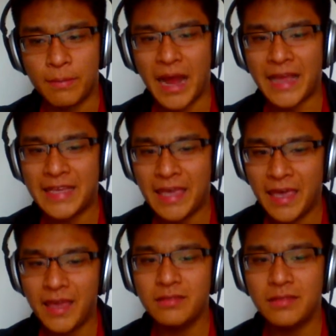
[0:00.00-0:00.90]
but I
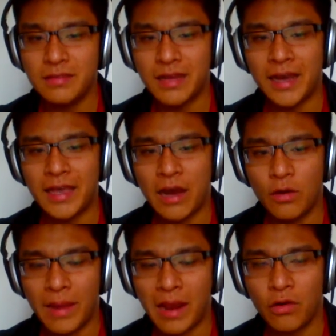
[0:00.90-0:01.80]
can't deny
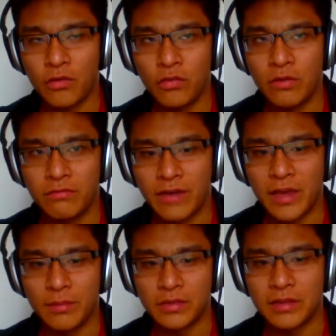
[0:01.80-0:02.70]
how powerful and
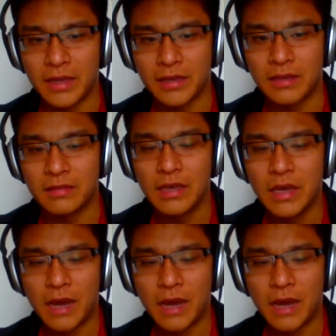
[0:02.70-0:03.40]
viable the deck is.